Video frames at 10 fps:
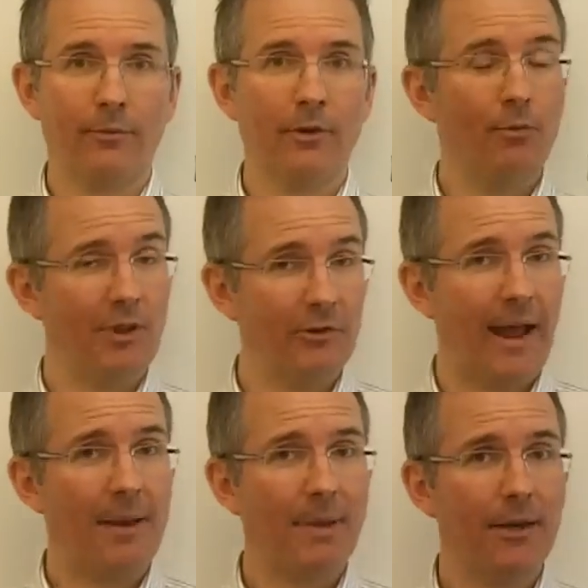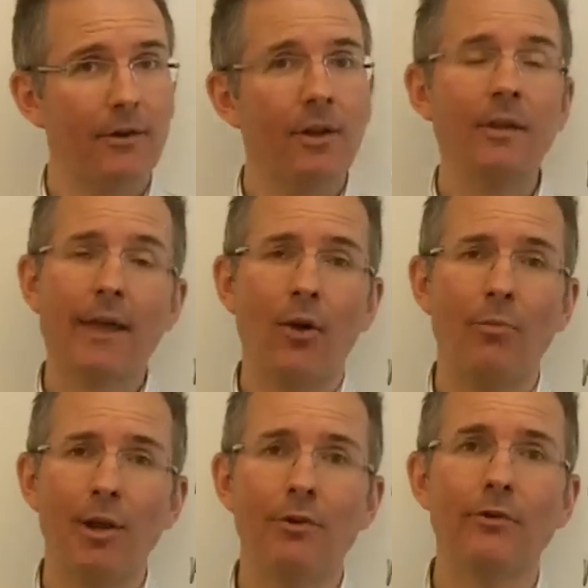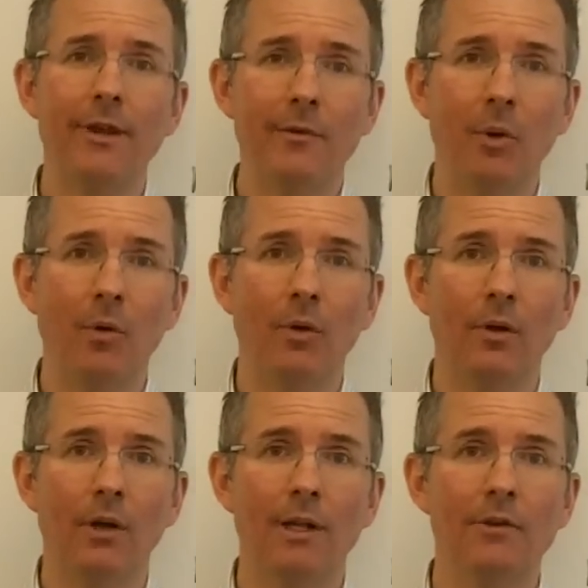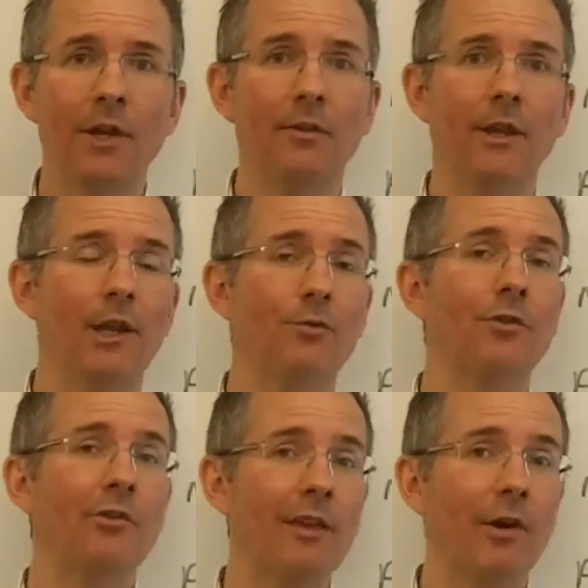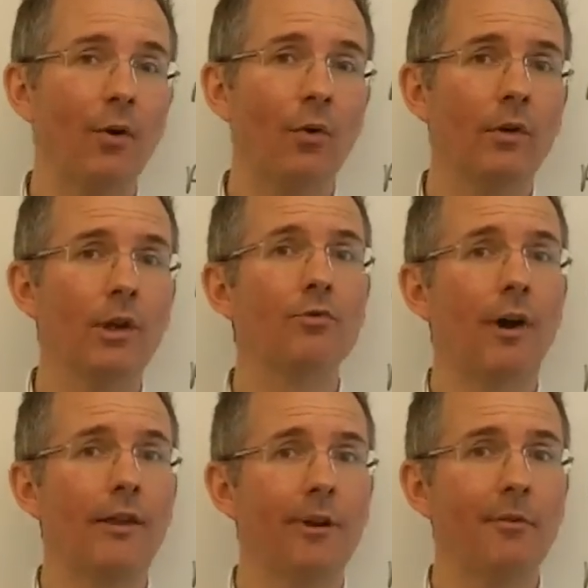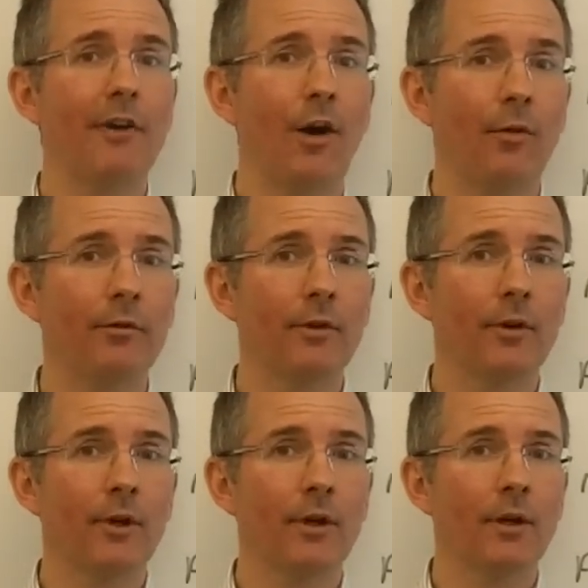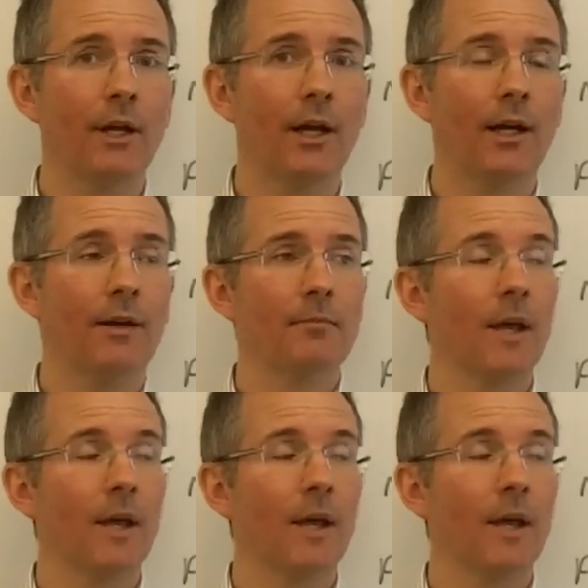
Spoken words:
This would be the sad bit. That would be a receivable. And if you didn't think you'd receive it all, you'd write some of it off.